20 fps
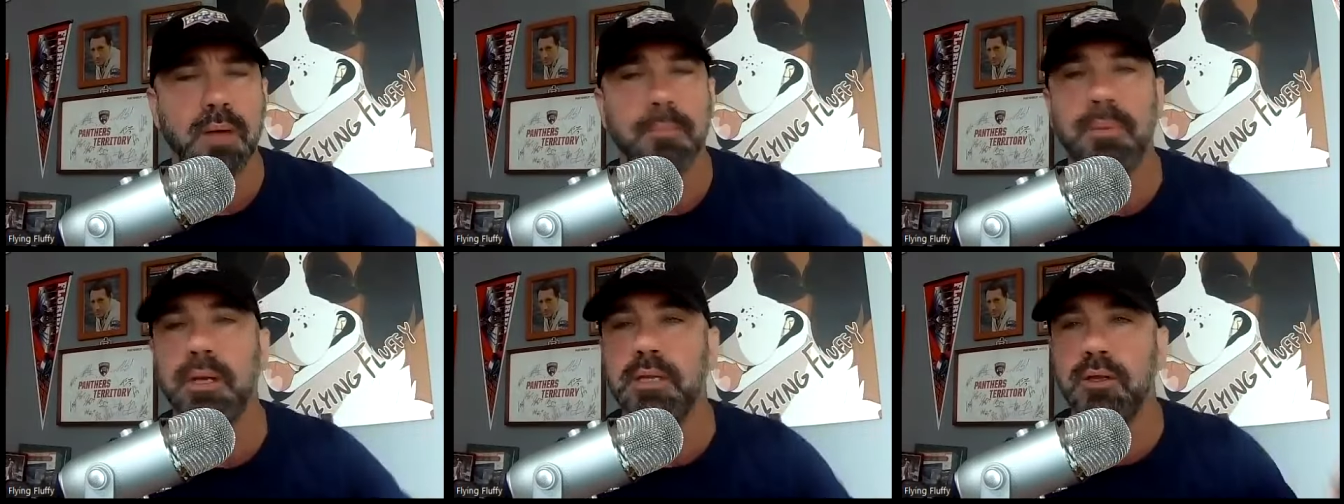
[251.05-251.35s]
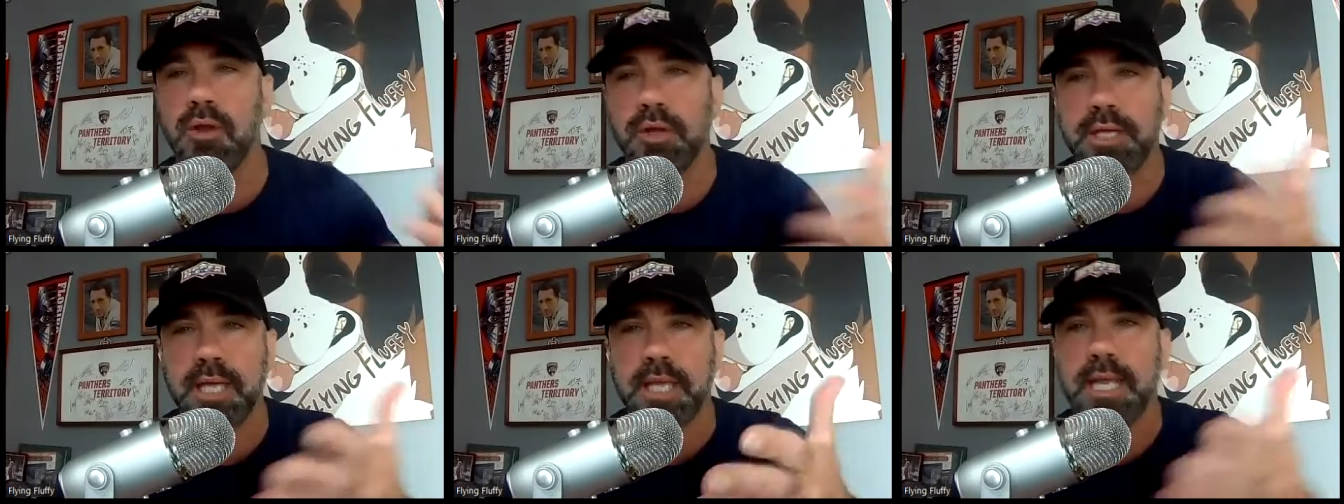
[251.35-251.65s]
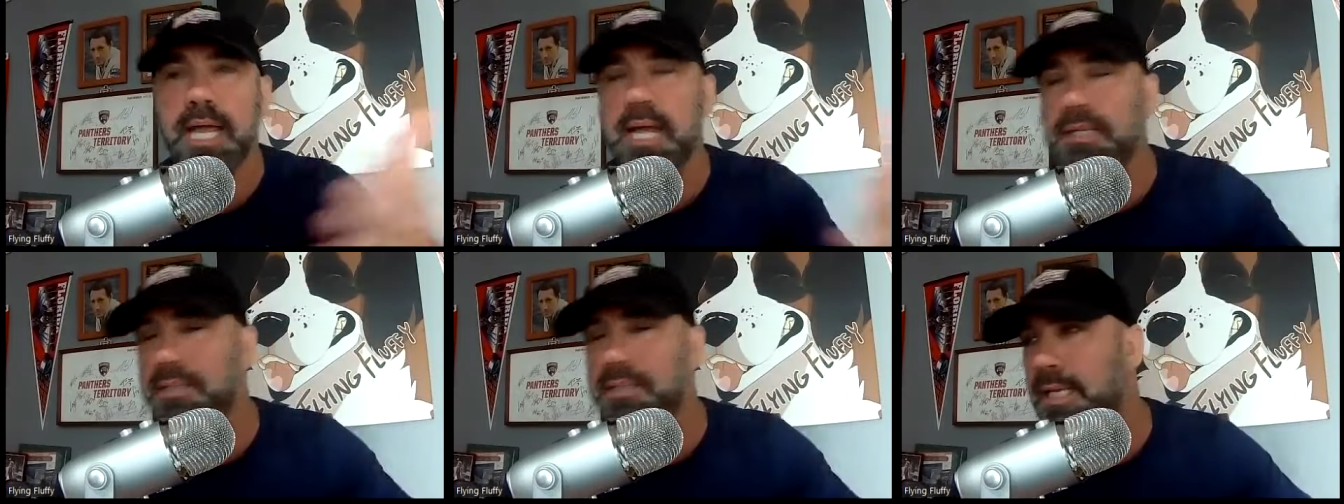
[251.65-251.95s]
But
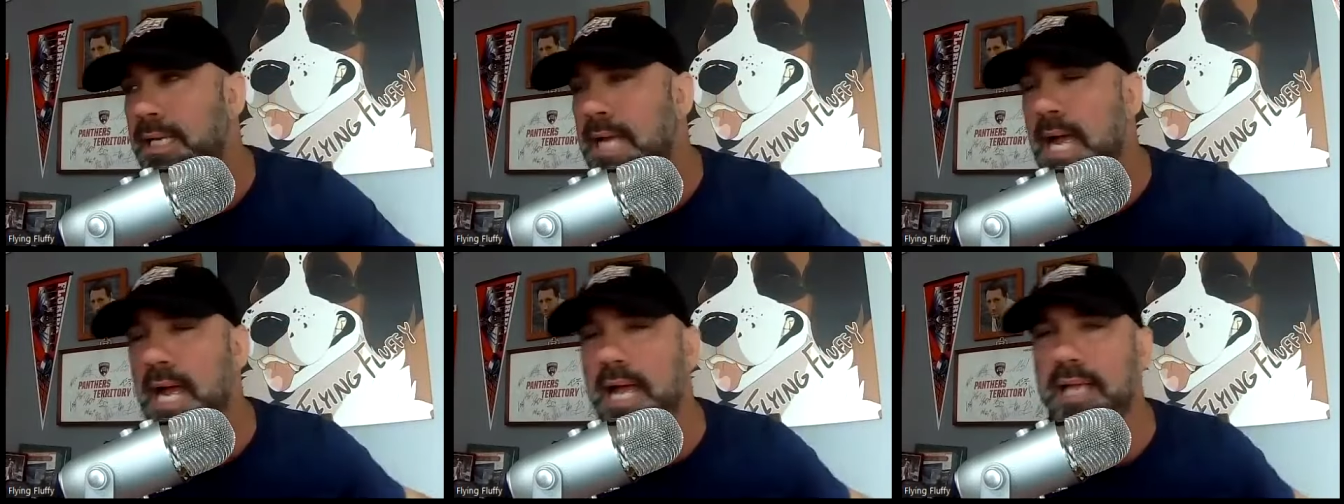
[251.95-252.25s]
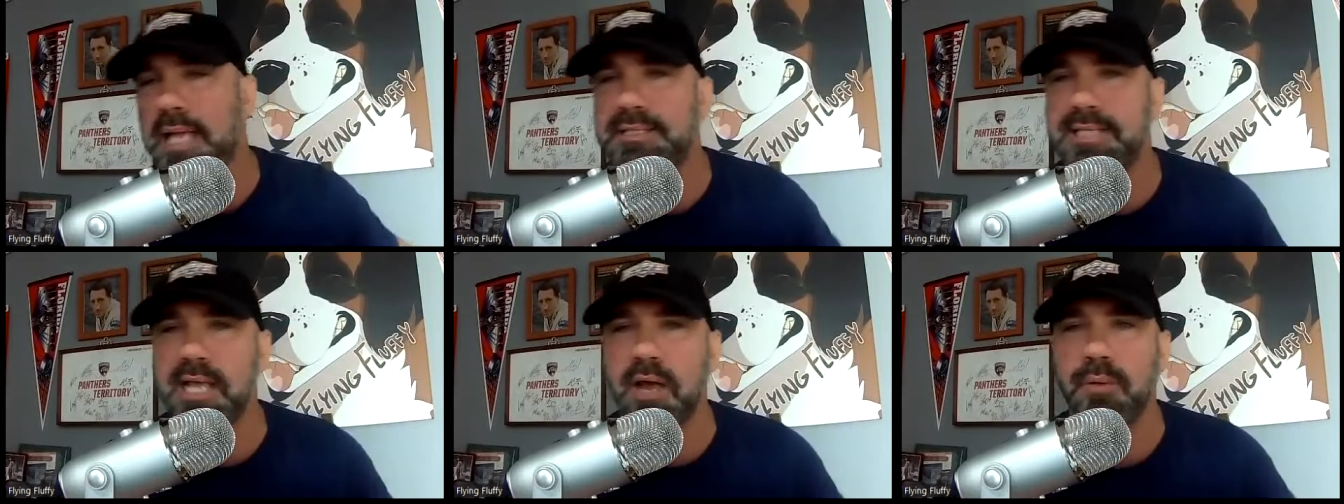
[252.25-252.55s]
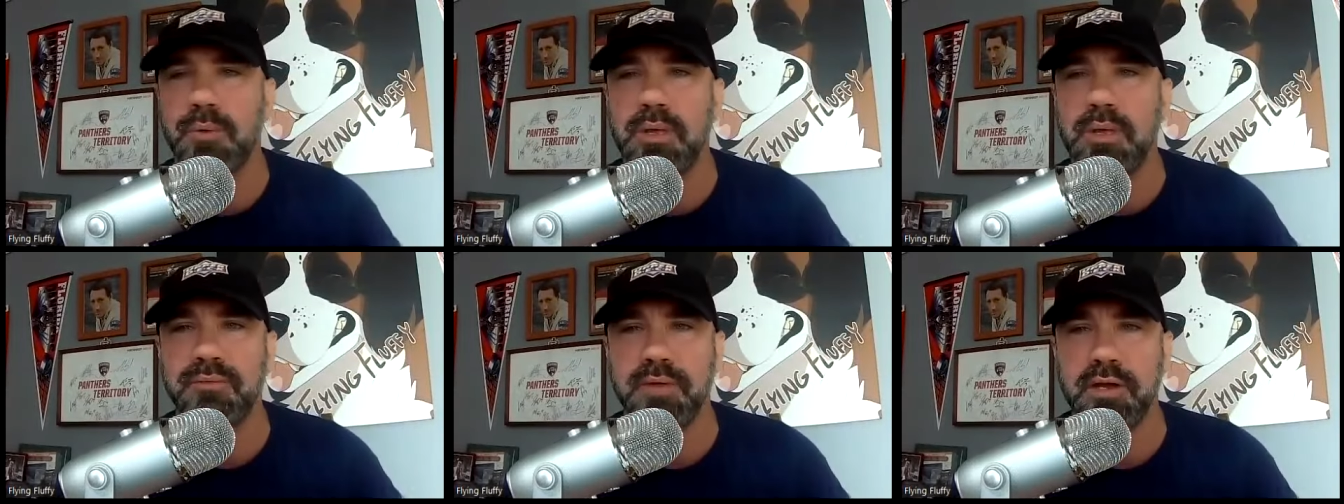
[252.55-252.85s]
looking at the guys
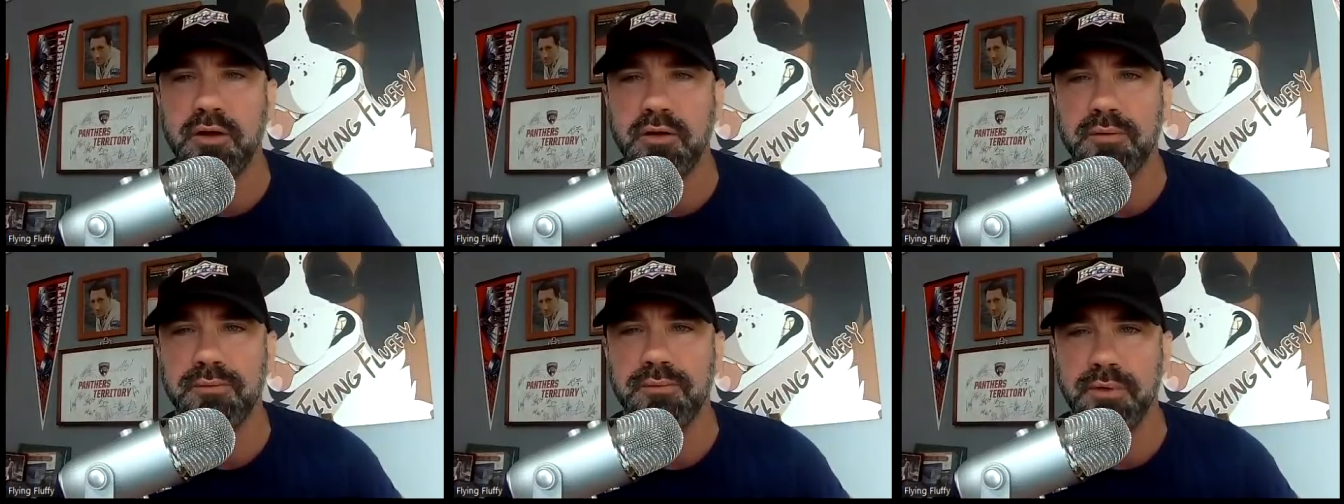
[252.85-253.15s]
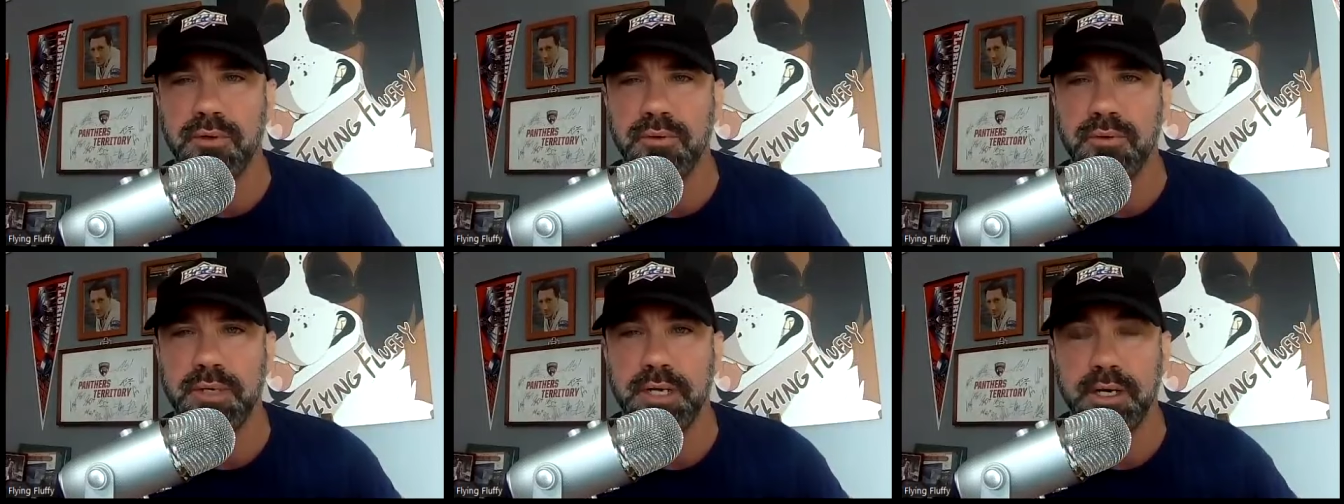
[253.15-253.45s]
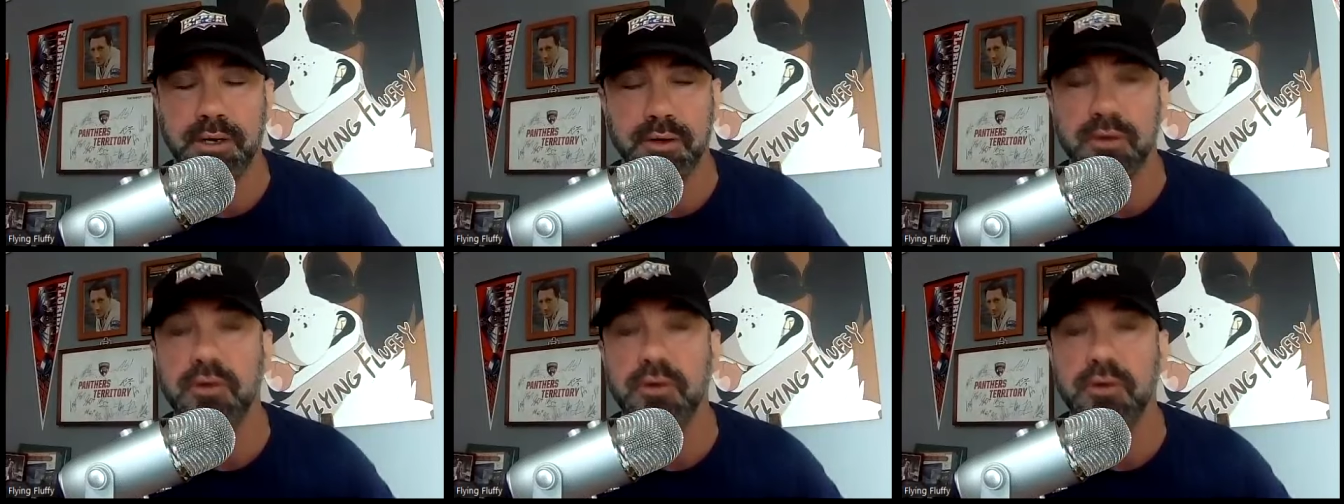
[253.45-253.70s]
that we've interviewed here,